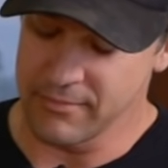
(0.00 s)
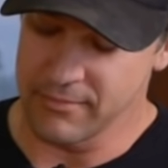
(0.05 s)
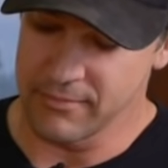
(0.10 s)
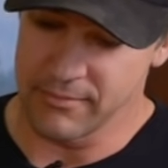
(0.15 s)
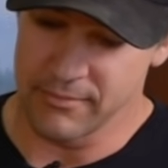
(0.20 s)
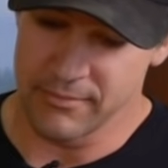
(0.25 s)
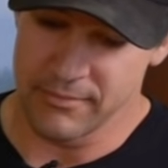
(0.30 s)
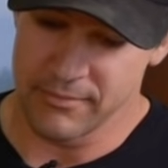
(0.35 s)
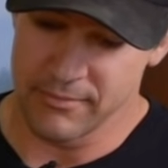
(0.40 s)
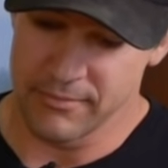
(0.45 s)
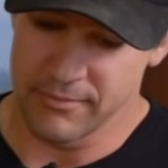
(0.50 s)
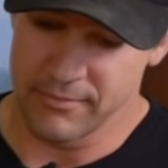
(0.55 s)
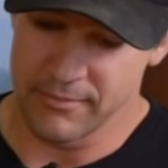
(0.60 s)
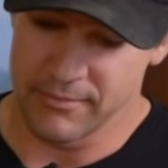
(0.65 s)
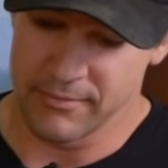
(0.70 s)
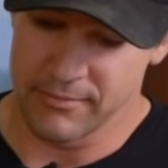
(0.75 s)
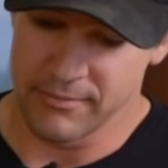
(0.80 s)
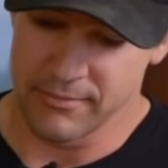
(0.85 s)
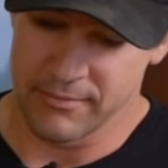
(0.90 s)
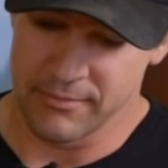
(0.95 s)

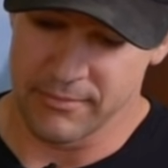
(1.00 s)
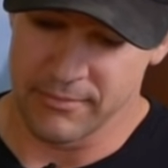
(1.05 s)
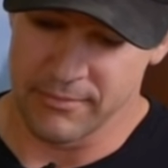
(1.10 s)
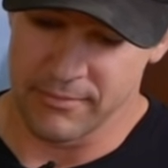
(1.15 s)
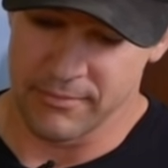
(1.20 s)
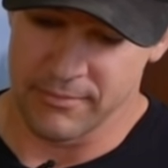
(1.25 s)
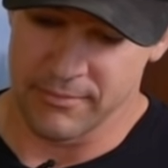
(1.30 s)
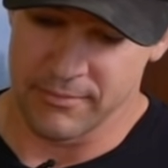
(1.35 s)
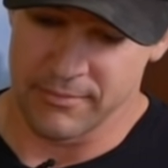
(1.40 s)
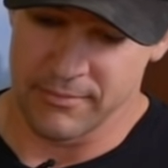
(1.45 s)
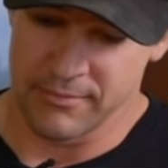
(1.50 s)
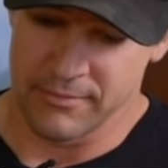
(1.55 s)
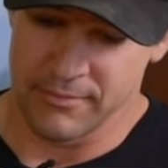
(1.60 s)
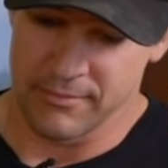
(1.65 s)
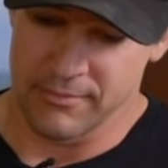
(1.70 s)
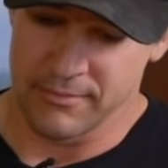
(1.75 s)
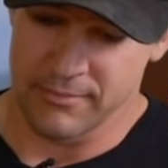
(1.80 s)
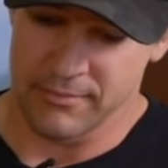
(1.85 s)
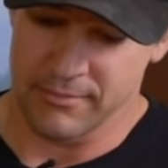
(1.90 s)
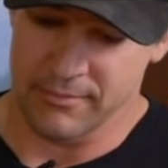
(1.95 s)

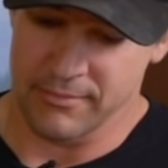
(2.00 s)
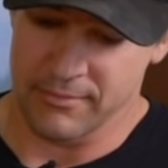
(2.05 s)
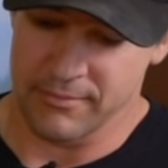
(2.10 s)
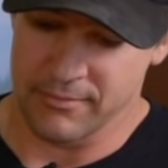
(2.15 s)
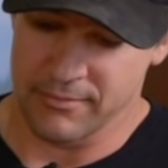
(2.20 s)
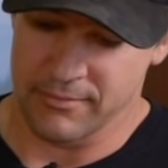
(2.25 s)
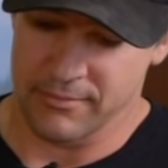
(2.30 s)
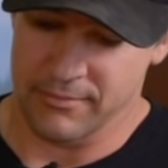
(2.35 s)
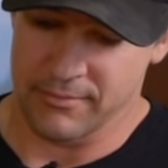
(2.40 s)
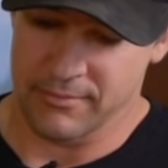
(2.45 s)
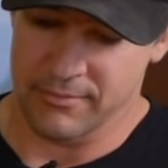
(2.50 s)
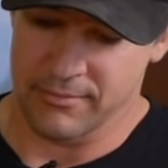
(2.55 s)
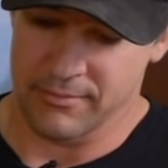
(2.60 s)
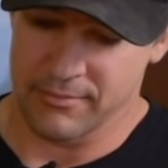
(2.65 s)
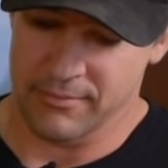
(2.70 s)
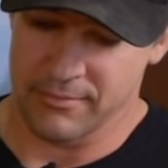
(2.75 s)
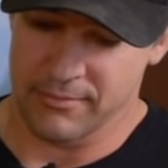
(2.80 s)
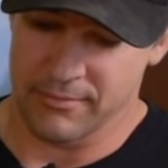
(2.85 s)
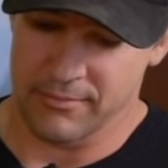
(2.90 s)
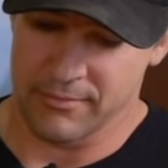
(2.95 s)

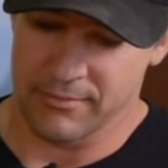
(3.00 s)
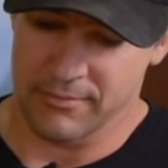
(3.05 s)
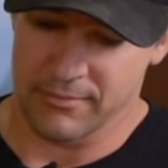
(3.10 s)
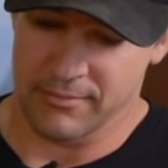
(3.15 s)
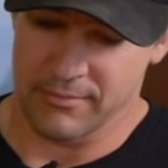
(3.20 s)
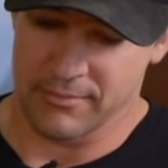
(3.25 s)
This person isn't speaking.